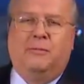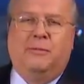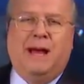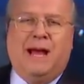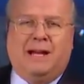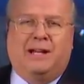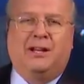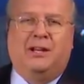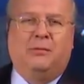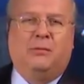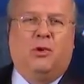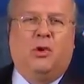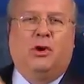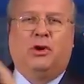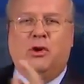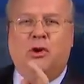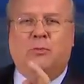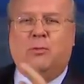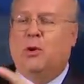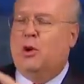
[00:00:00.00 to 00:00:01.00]
Back to the board,
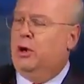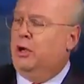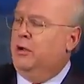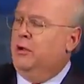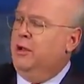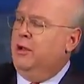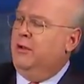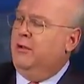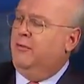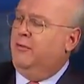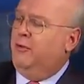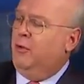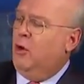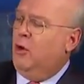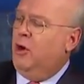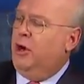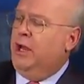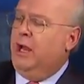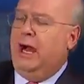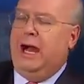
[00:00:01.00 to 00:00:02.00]
new board.
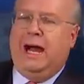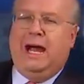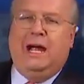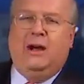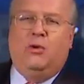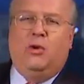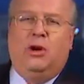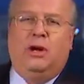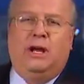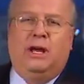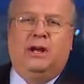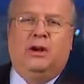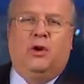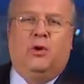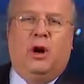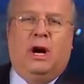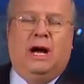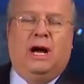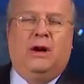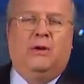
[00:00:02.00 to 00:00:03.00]
Florida, Iowa, and
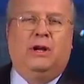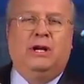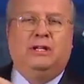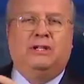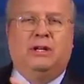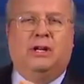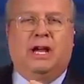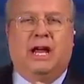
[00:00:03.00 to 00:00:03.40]
Ohio. He's